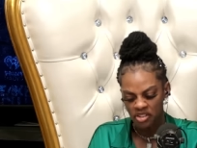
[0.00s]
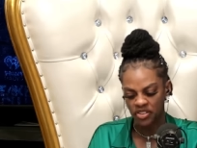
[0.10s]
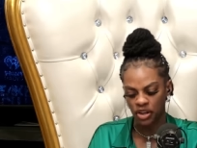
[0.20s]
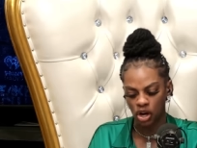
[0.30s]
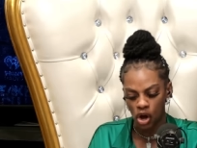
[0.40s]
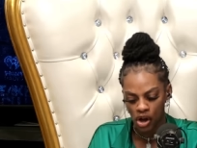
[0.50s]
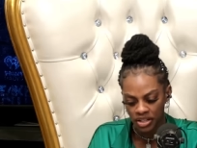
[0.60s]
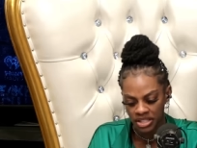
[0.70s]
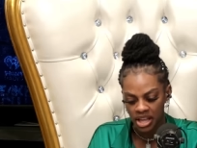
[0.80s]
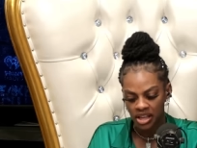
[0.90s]
for the
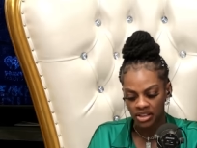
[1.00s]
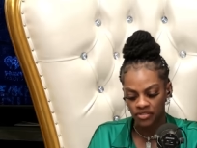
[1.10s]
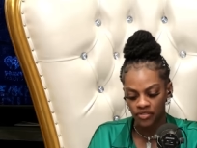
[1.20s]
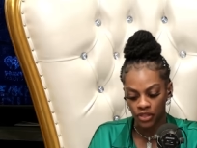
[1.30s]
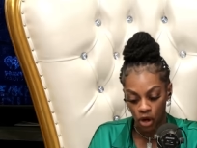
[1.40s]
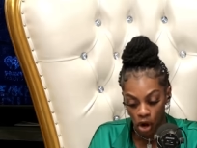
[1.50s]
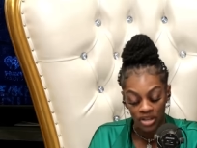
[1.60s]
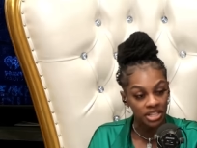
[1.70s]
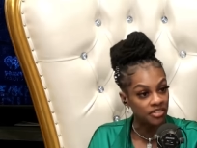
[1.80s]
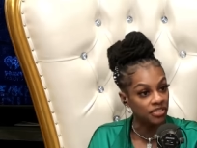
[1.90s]
cause for the
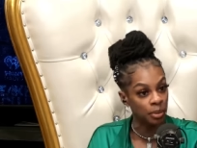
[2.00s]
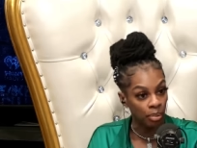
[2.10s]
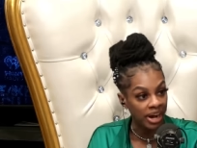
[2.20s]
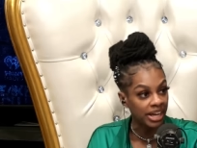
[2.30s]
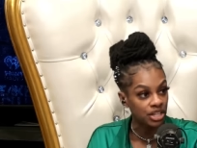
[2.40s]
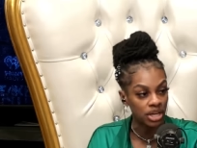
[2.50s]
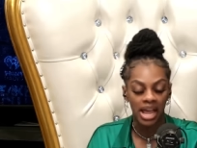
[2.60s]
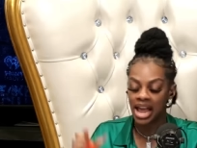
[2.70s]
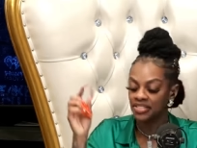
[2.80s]
causing the breakage.